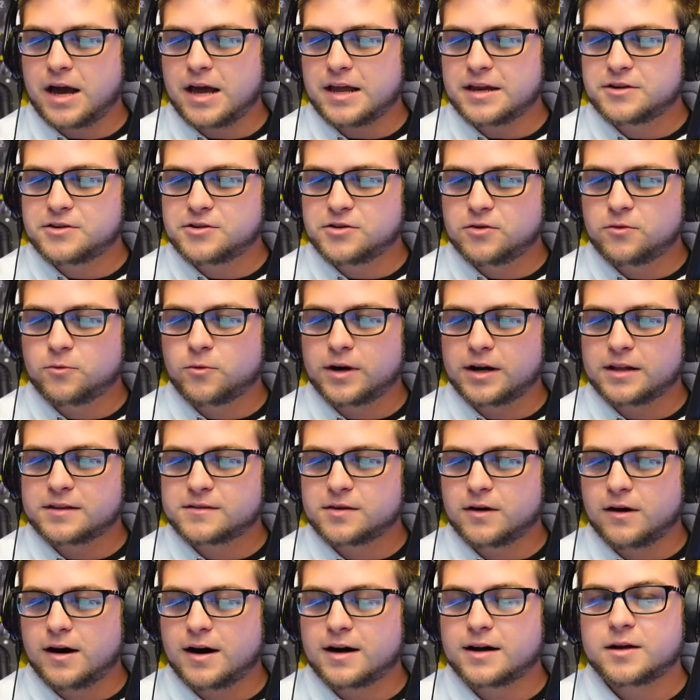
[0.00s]
I do want to
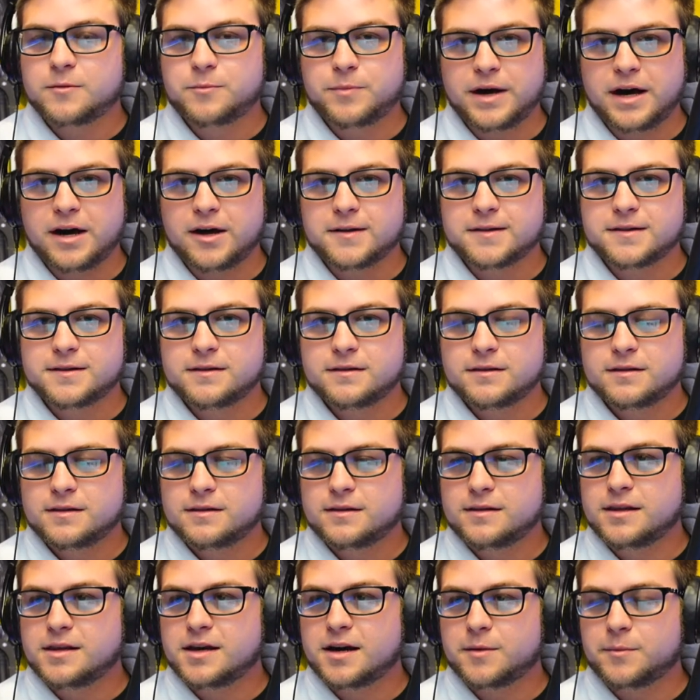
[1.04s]
talk about
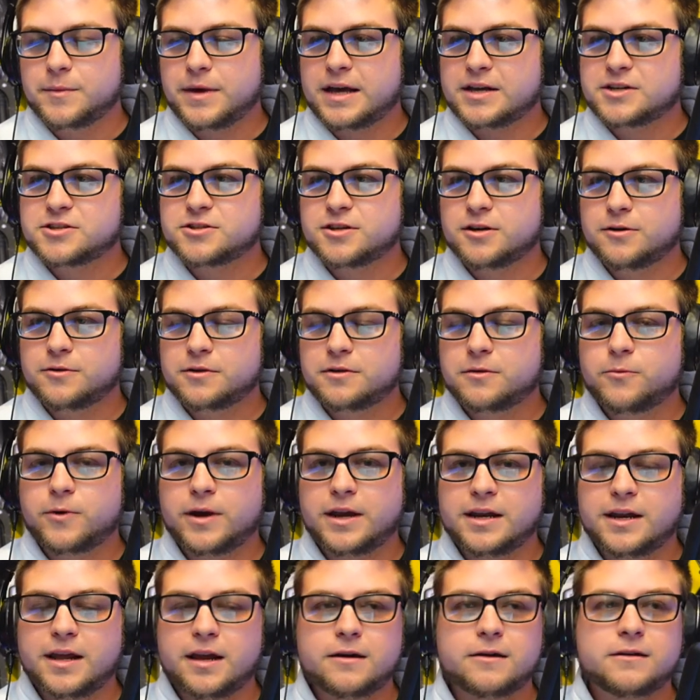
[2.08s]
the Unmasked Show with
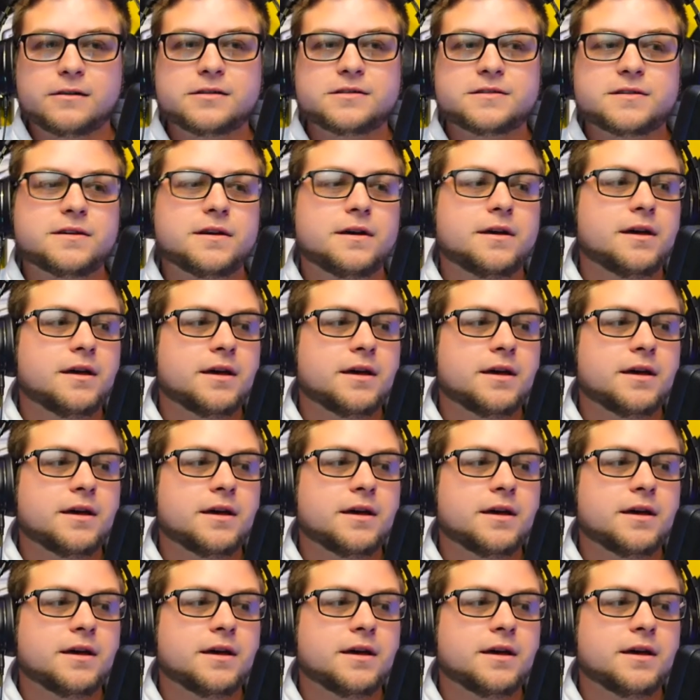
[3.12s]
Wayne Harris.